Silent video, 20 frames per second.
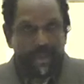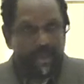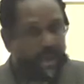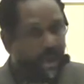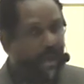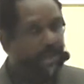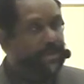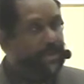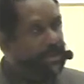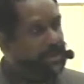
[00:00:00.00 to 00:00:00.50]

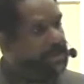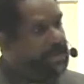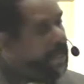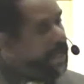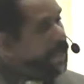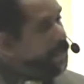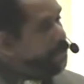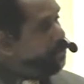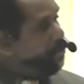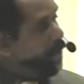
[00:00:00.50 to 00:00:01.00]
to
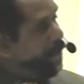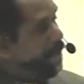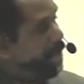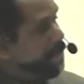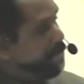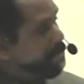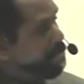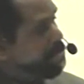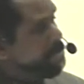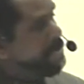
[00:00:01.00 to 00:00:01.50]
understand what
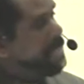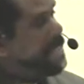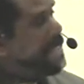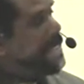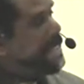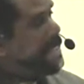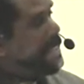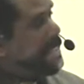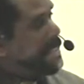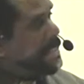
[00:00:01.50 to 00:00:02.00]
it
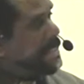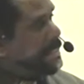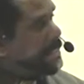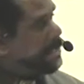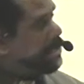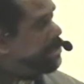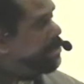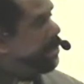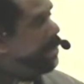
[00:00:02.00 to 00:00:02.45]
means